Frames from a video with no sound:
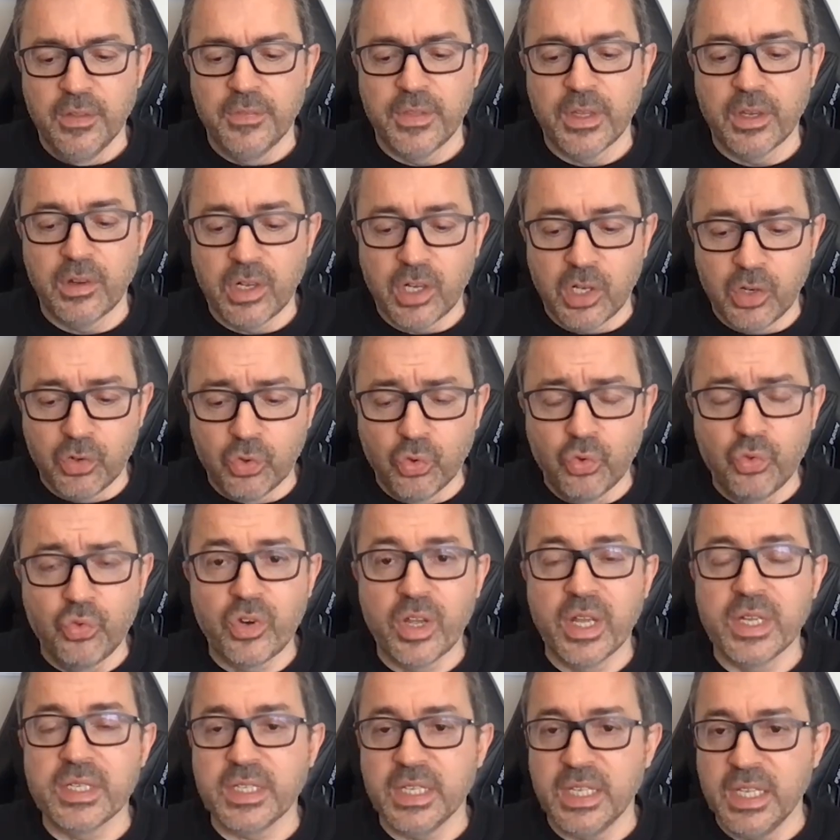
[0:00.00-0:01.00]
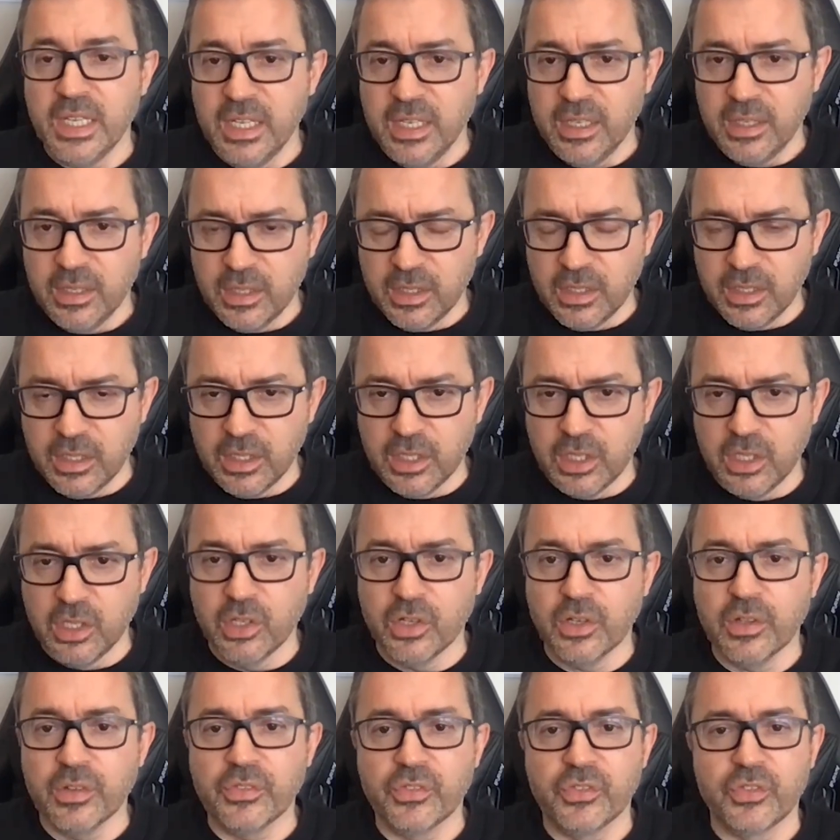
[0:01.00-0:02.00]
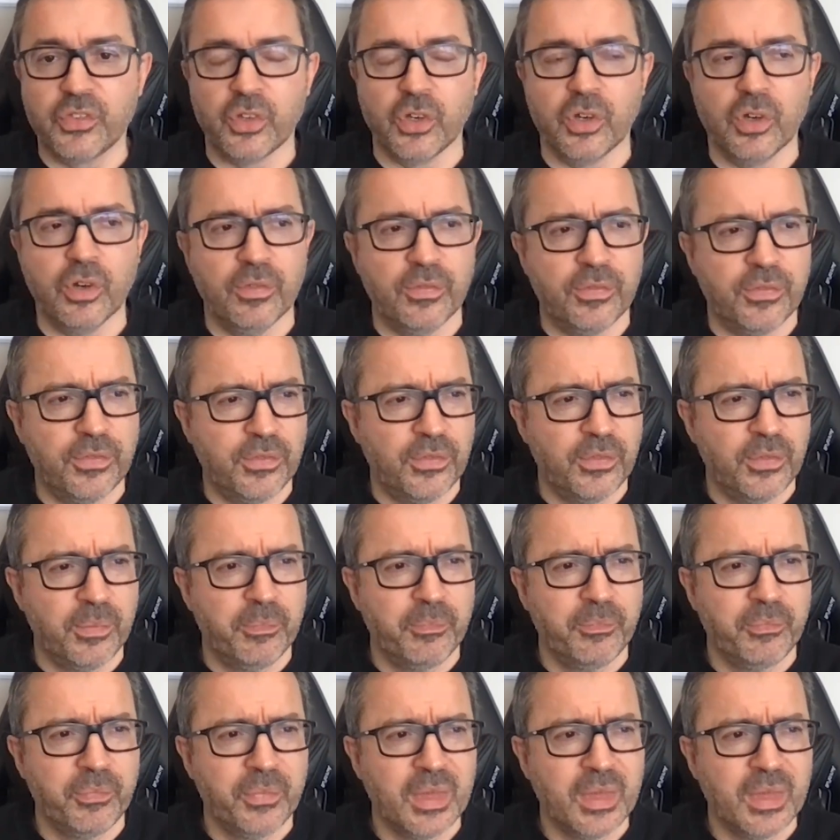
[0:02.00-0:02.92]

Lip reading: There are already lots of